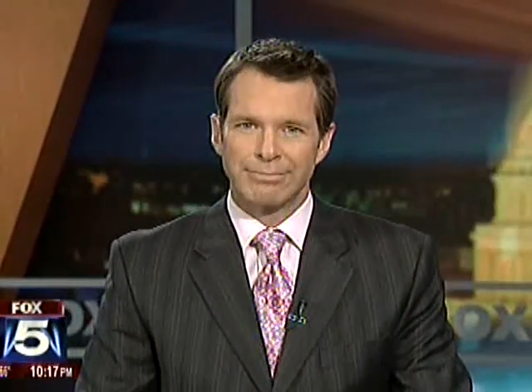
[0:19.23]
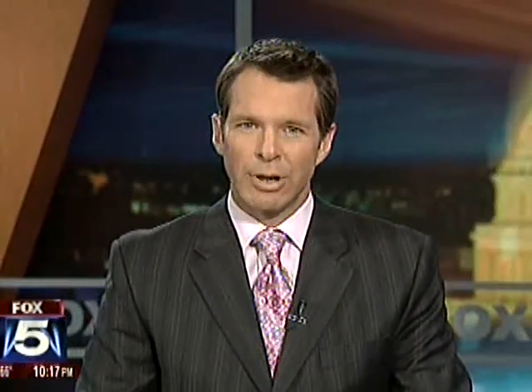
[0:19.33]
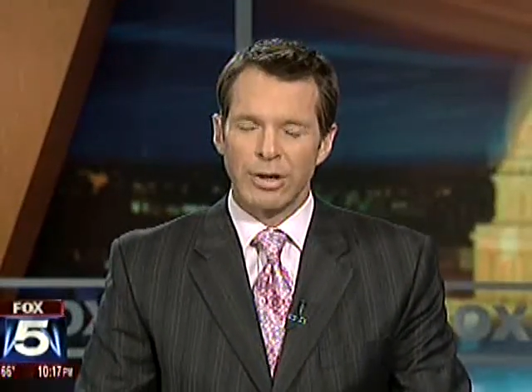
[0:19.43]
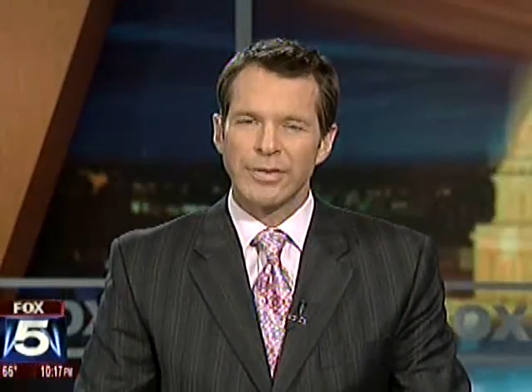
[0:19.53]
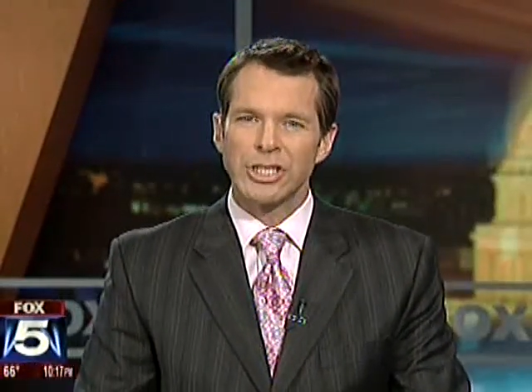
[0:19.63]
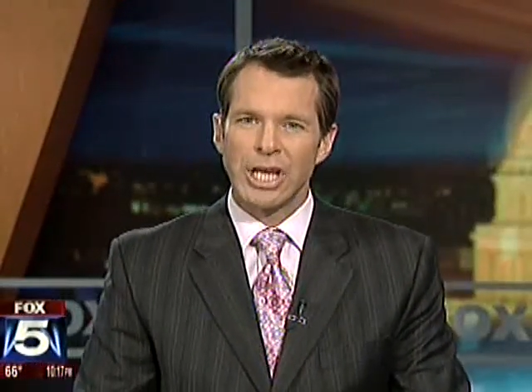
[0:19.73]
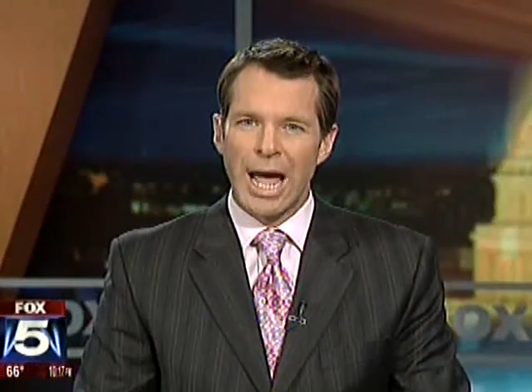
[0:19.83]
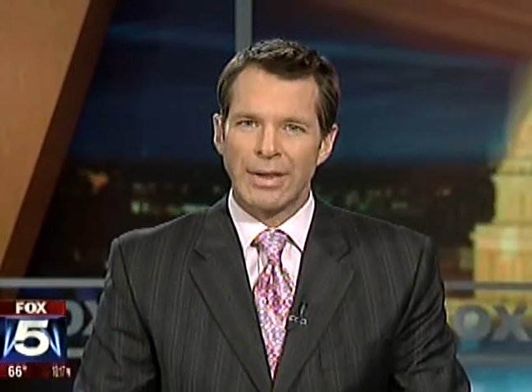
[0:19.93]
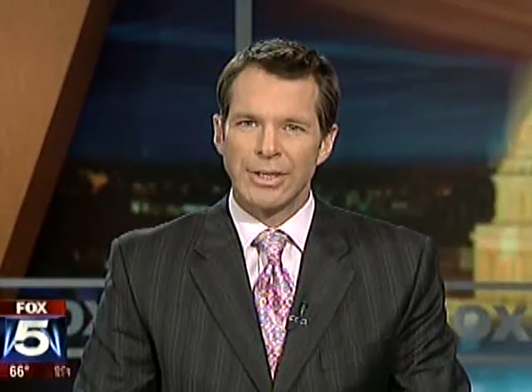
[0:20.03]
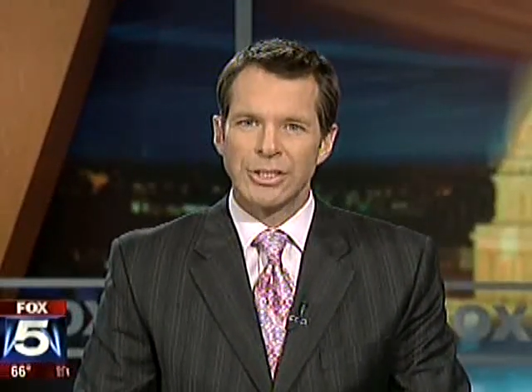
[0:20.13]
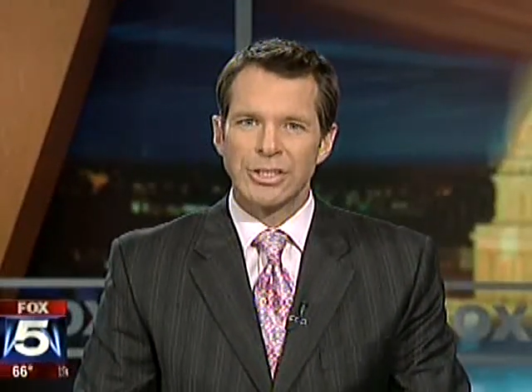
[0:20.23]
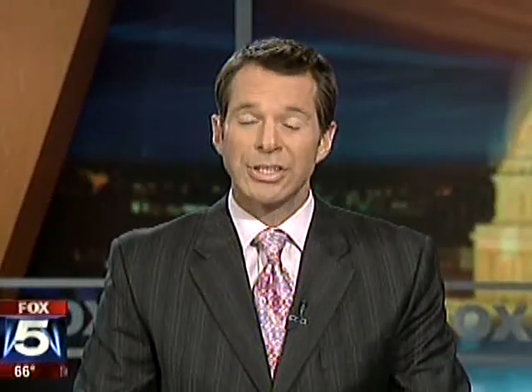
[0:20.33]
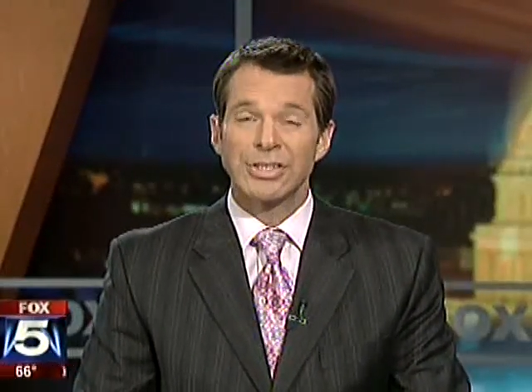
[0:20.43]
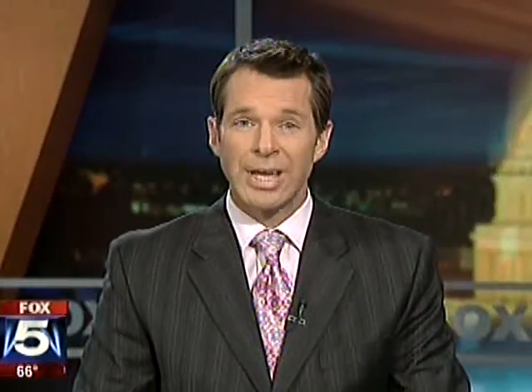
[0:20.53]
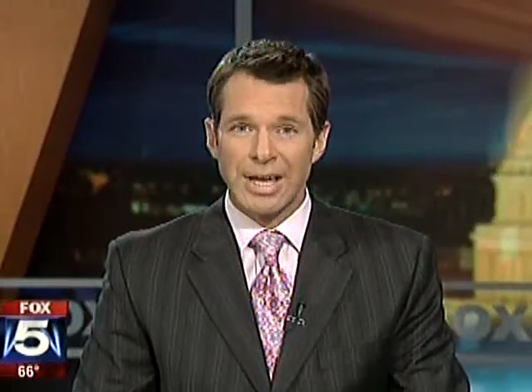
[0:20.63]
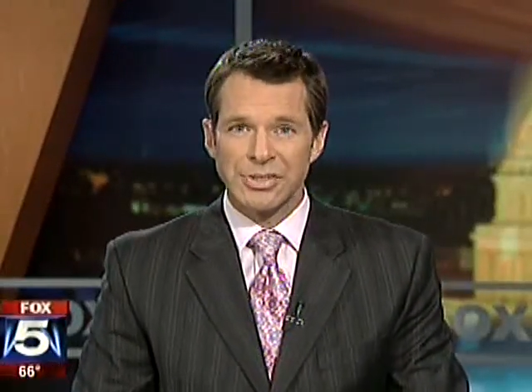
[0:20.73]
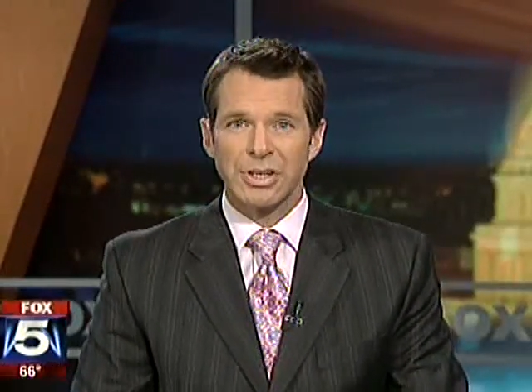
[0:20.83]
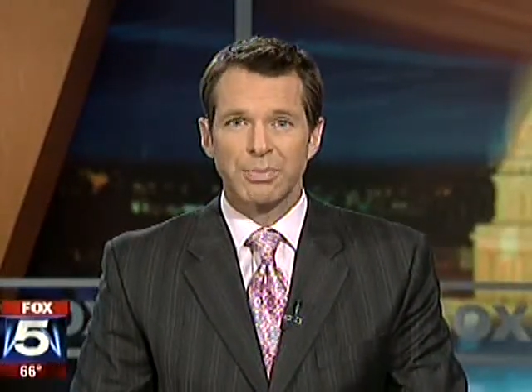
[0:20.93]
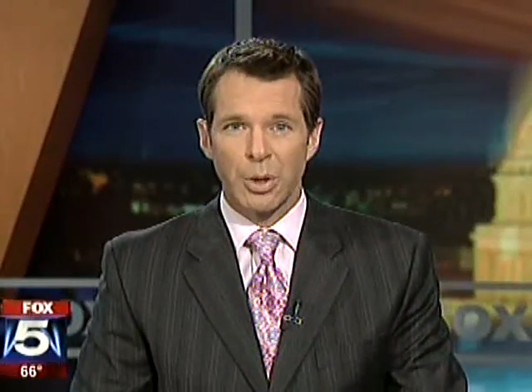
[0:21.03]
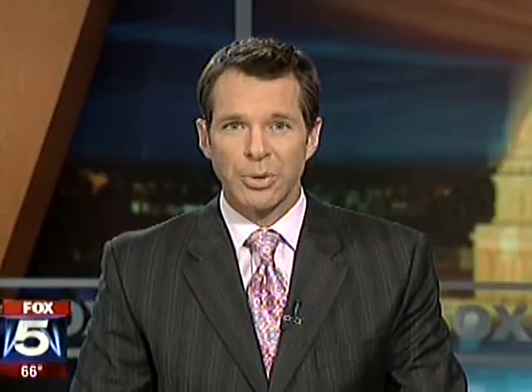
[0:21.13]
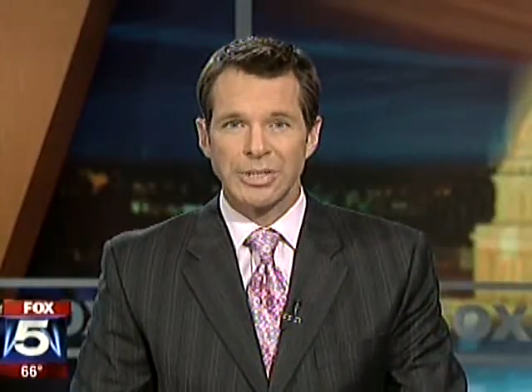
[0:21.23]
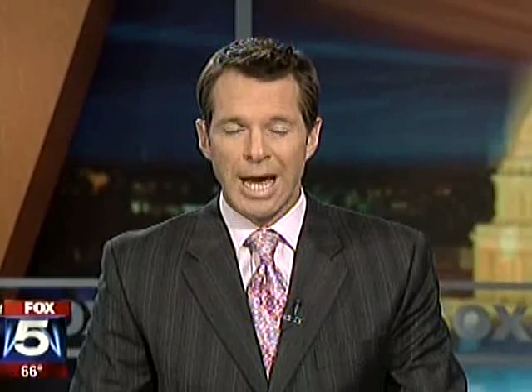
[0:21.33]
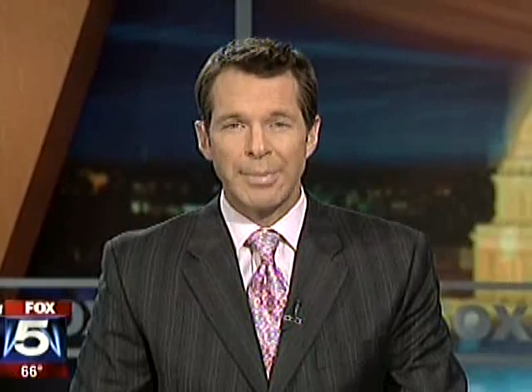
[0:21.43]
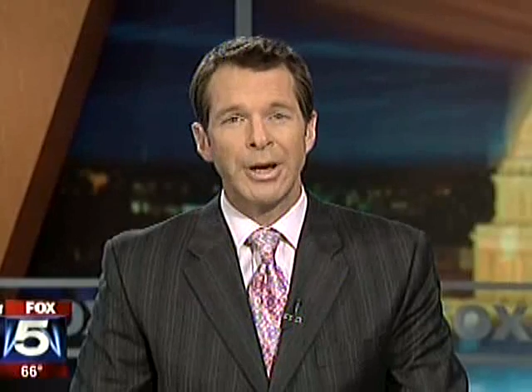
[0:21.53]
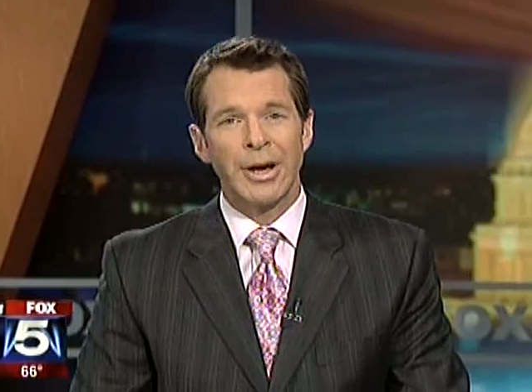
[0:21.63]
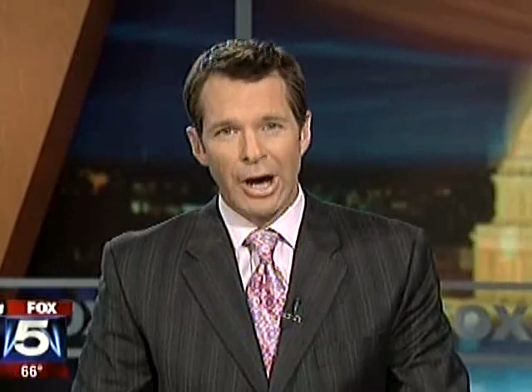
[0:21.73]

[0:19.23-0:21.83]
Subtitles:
part of a challenge to test a prototype